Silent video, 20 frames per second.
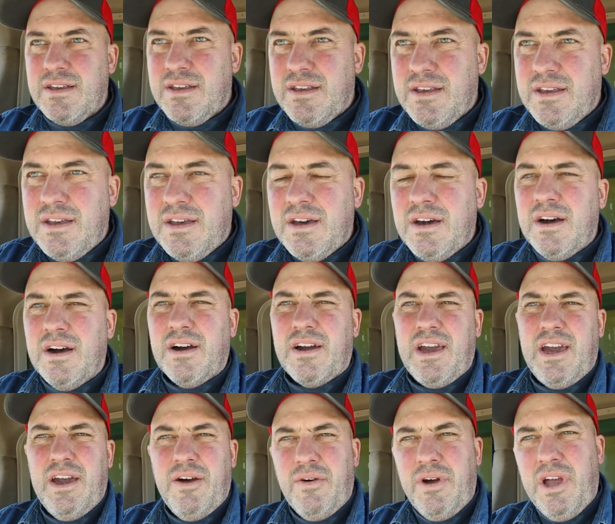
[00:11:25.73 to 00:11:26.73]
Okay,
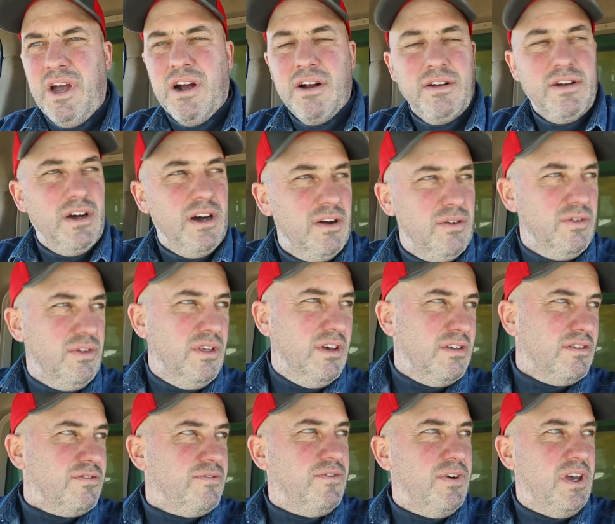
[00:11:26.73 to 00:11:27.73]
we are done with this
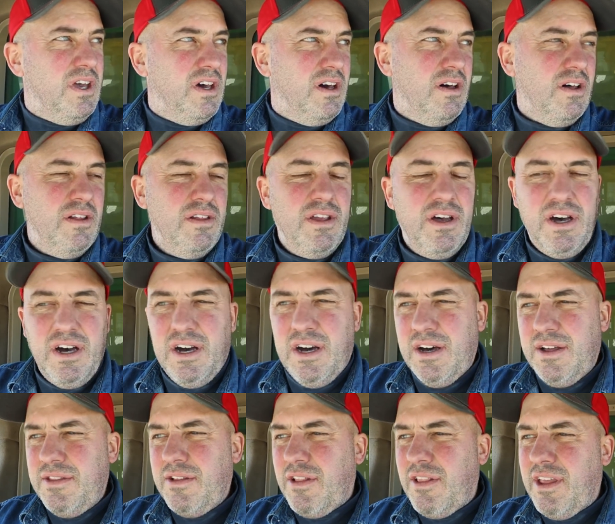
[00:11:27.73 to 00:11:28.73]
field. The
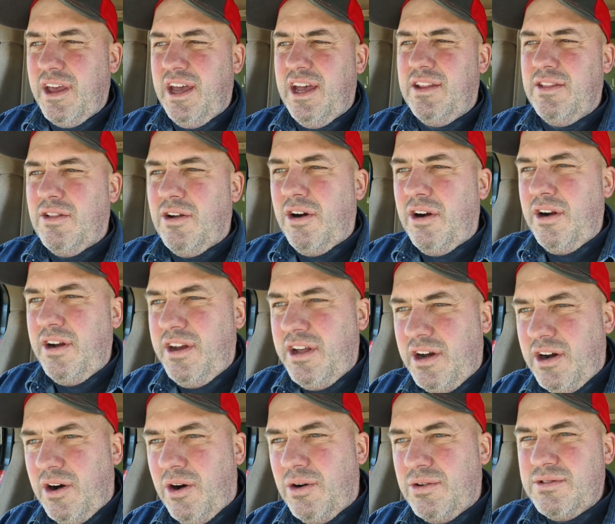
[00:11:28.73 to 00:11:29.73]
landlord that
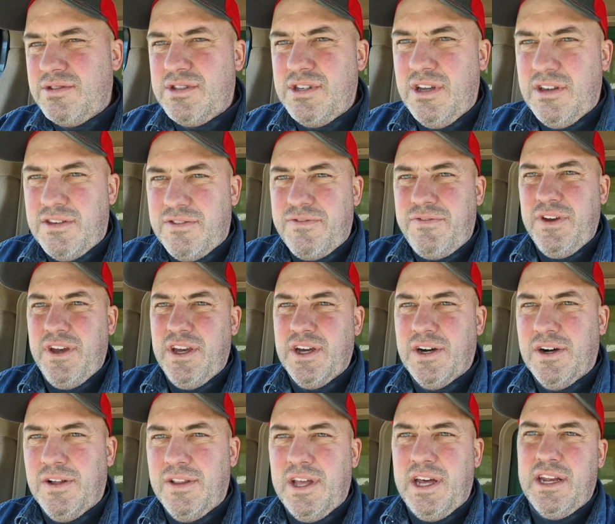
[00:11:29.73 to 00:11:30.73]
owns this field
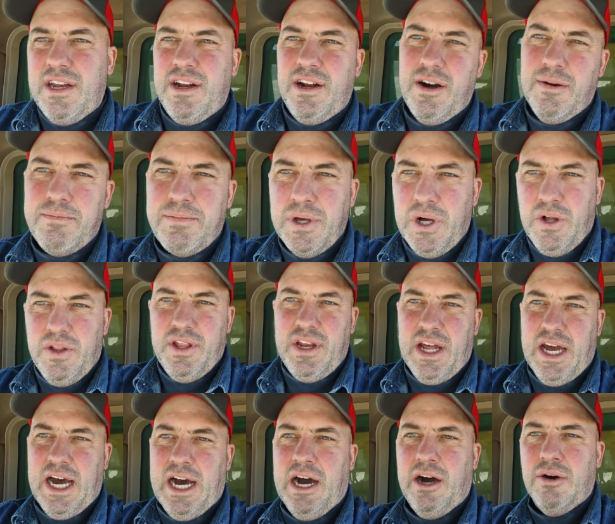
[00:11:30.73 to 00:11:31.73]
ended up building a
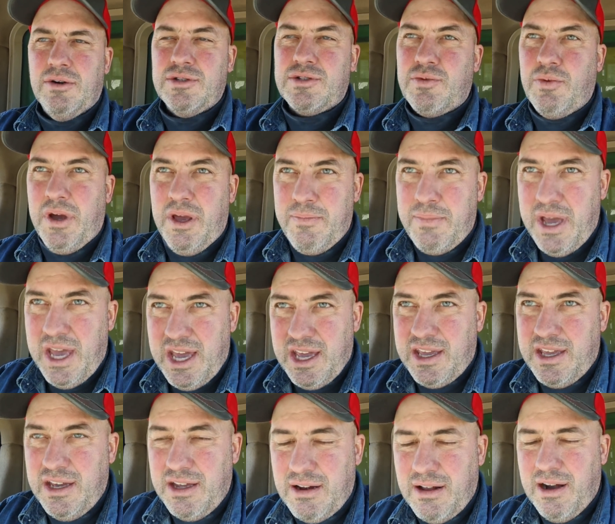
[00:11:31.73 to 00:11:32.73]
house way back in
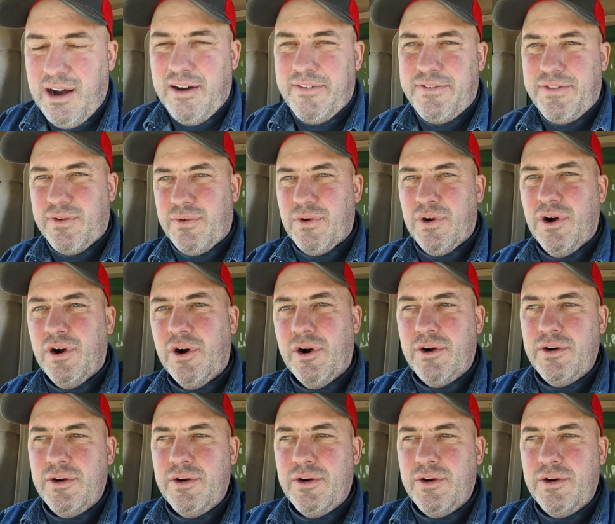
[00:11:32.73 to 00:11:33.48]
off the road,